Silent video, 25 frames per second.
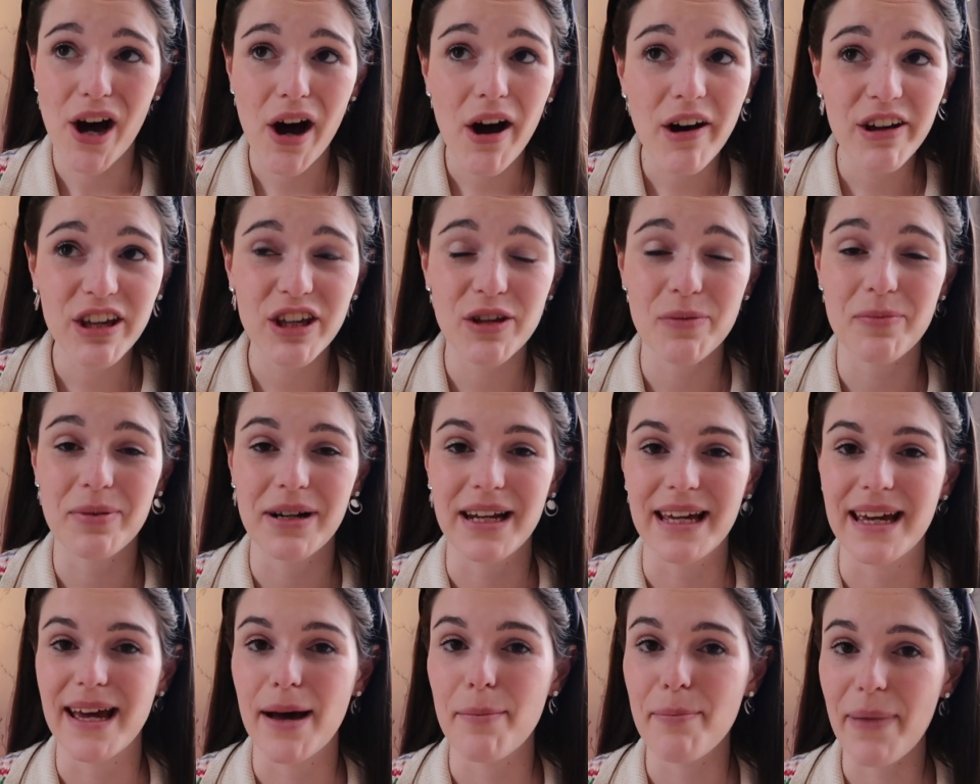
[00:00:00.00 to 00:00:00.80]

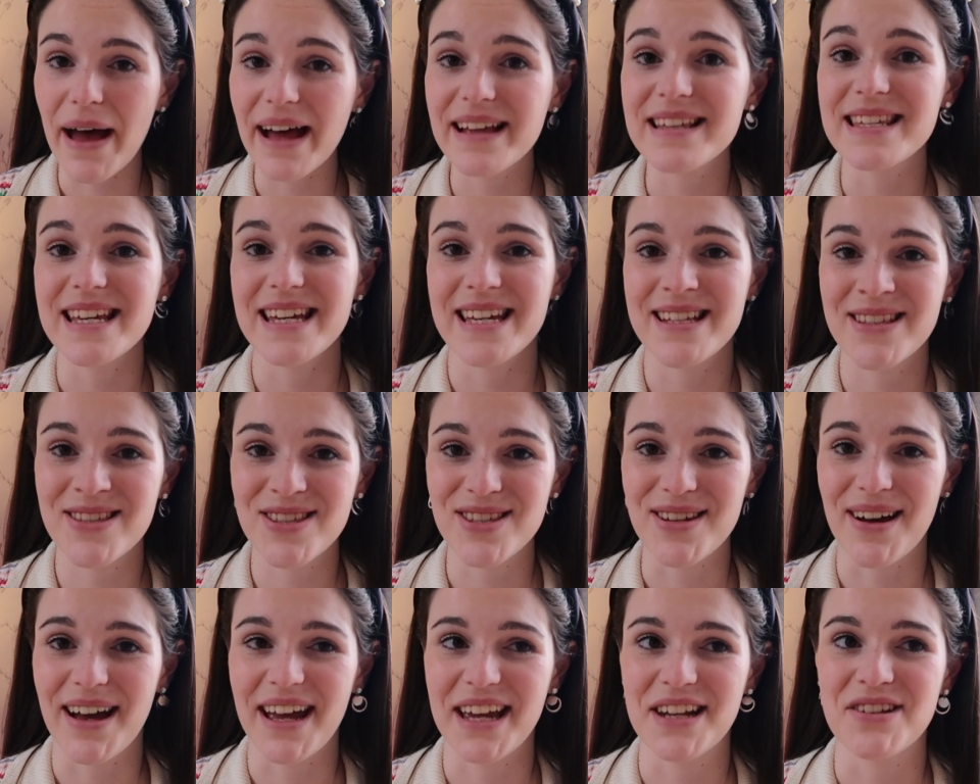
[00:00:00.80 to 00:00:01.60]
arguably, a better
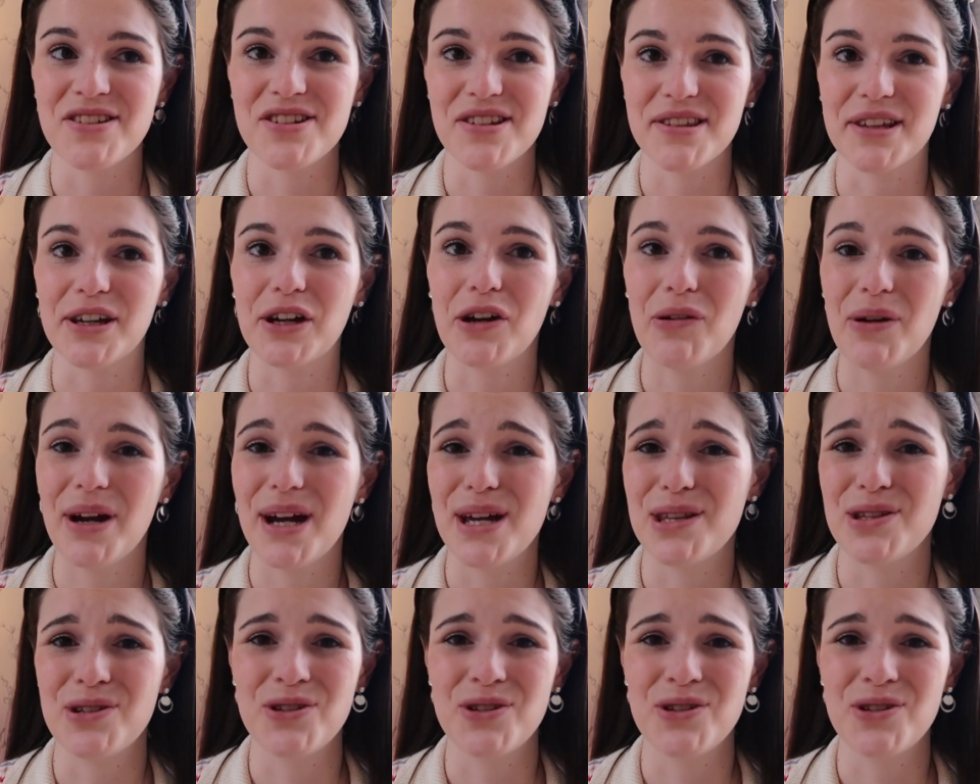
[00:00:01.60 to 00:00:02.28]
insight into the career